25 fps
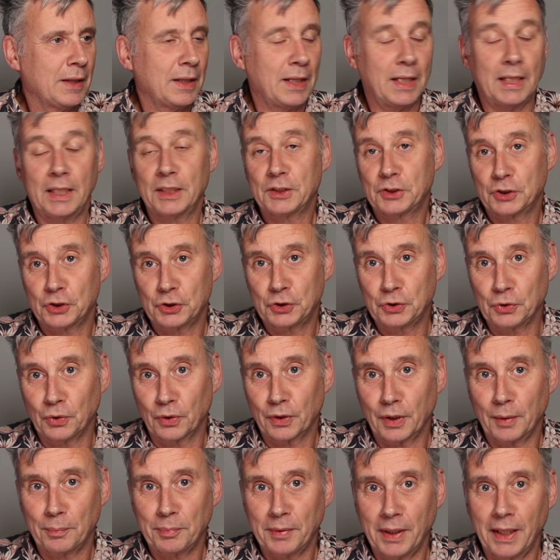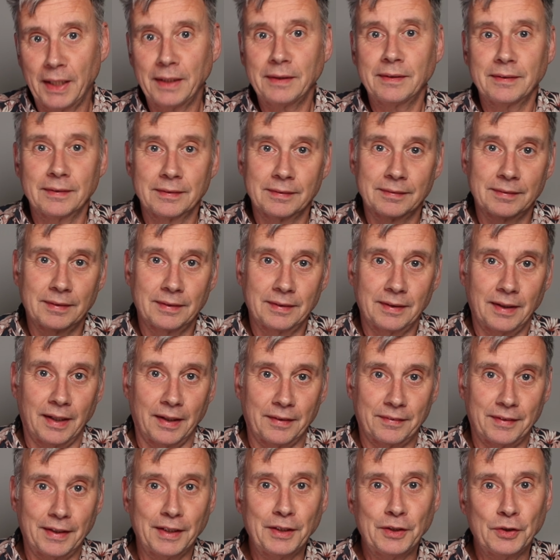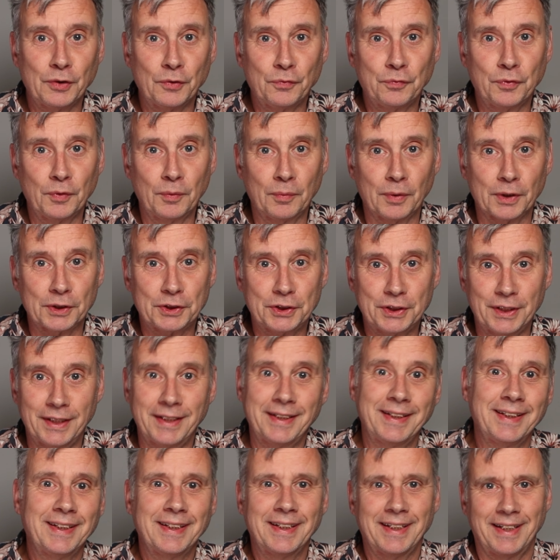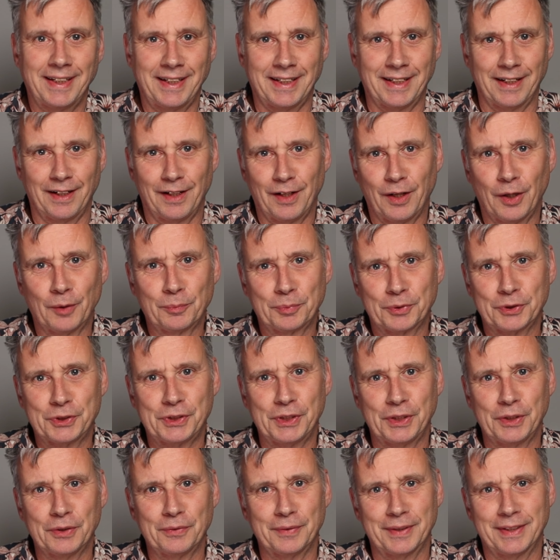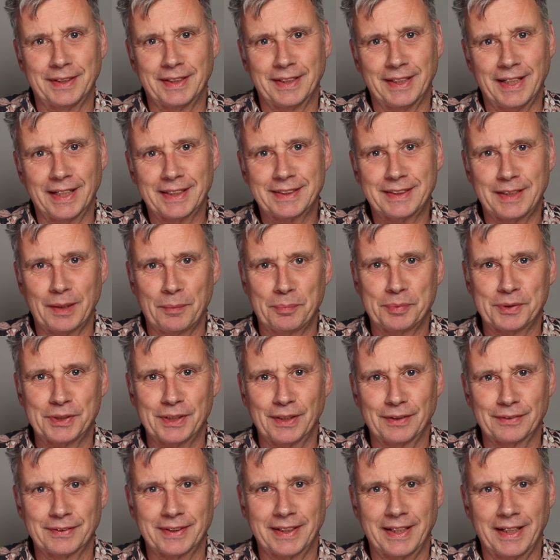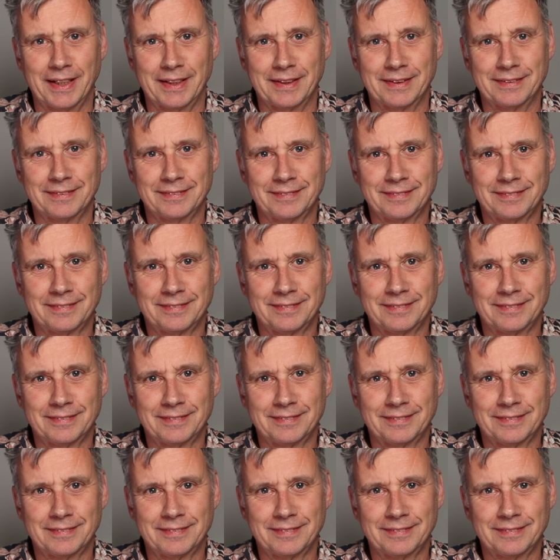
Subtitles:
It's a short update. I thank you for watching, and I hope to see you in the next episode again.